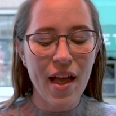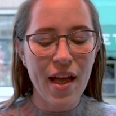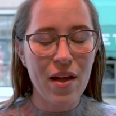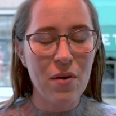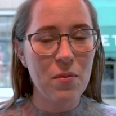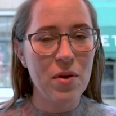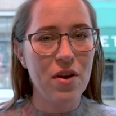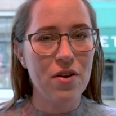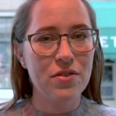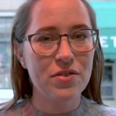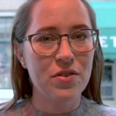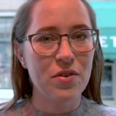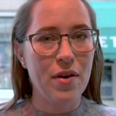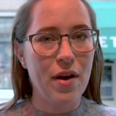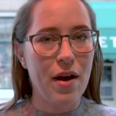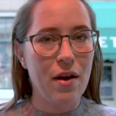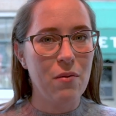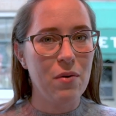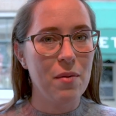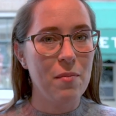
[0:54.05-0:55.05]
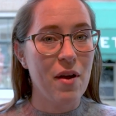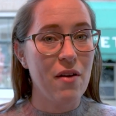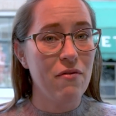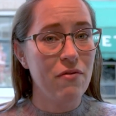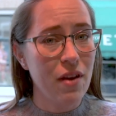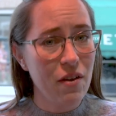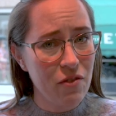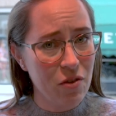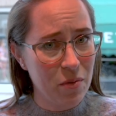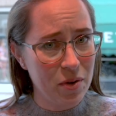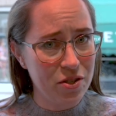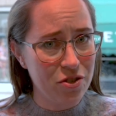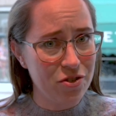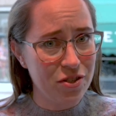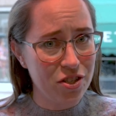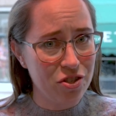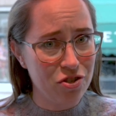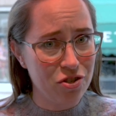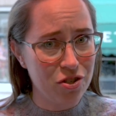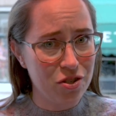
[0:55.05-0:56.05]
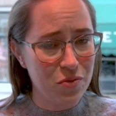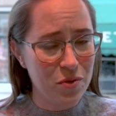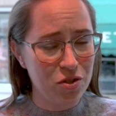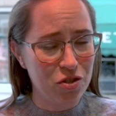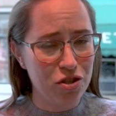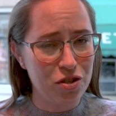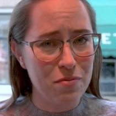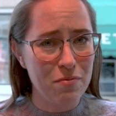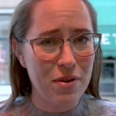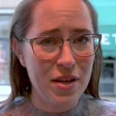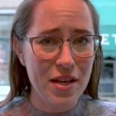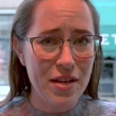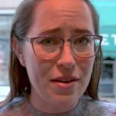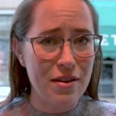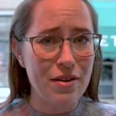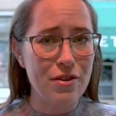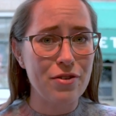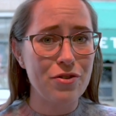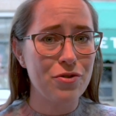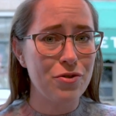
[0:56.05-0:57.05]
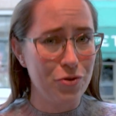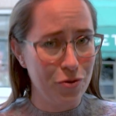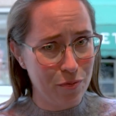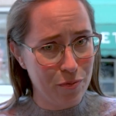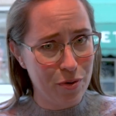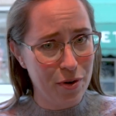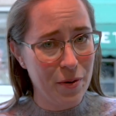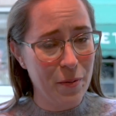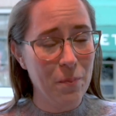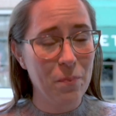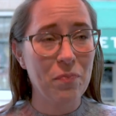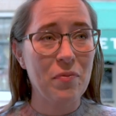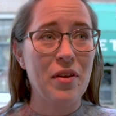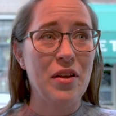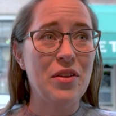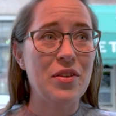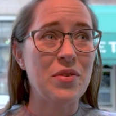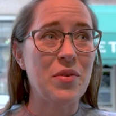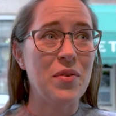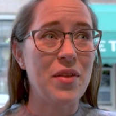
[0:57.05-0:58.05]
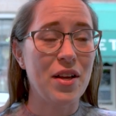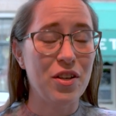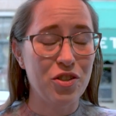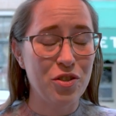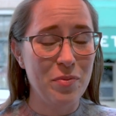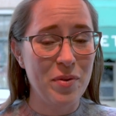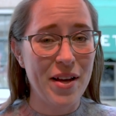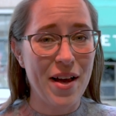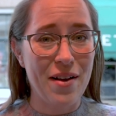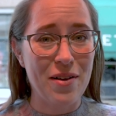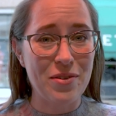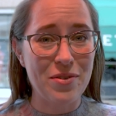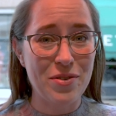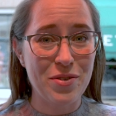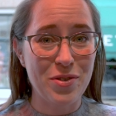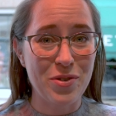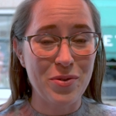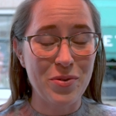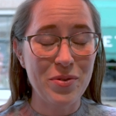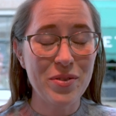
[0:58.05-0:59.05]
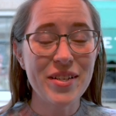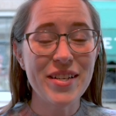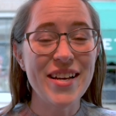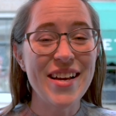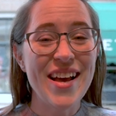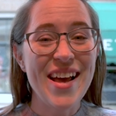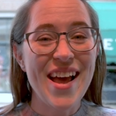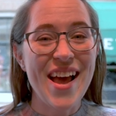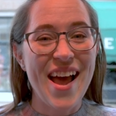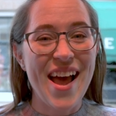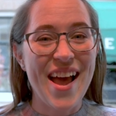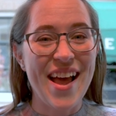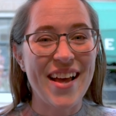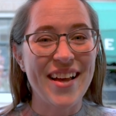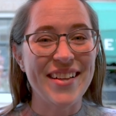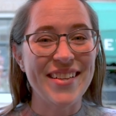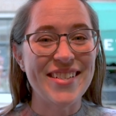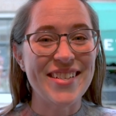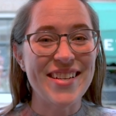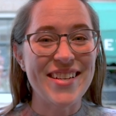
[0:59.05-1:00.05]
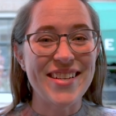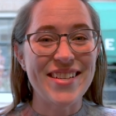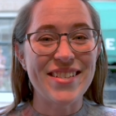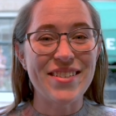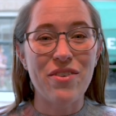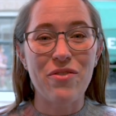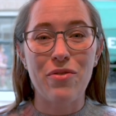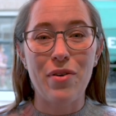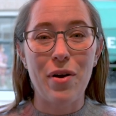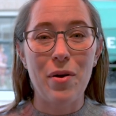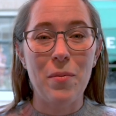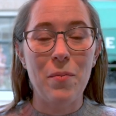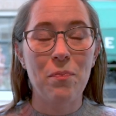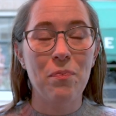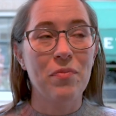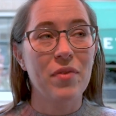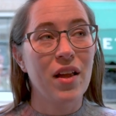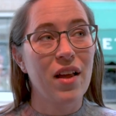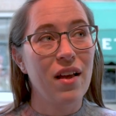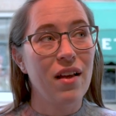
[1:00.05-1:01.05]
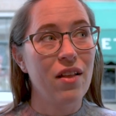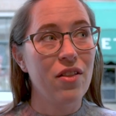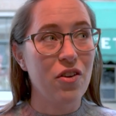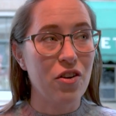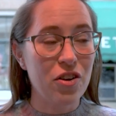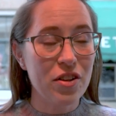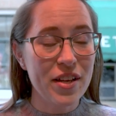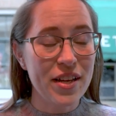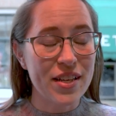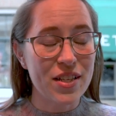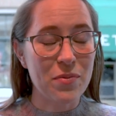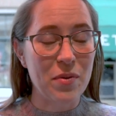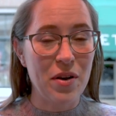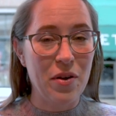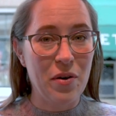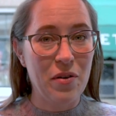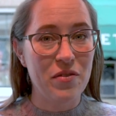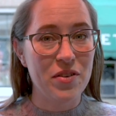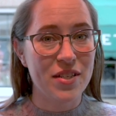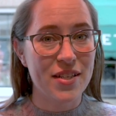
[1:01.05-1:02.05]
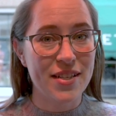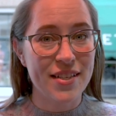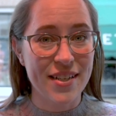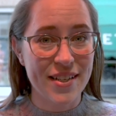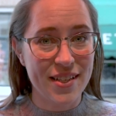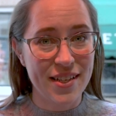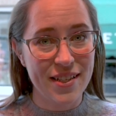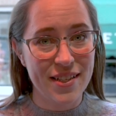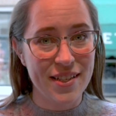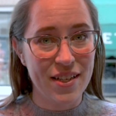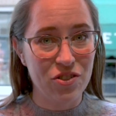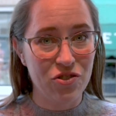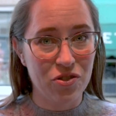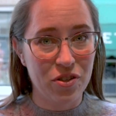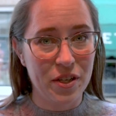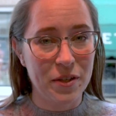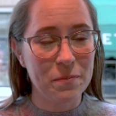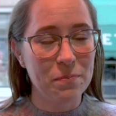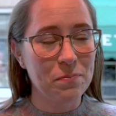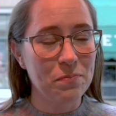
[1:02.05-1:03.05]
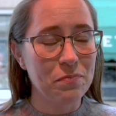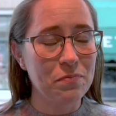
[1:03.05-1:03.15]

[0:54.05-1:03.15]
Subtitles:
And we also got one of my favorite winter dishes, which is pea soup. So that should be out soon. And it is from, the earliest we know of is the 16th century.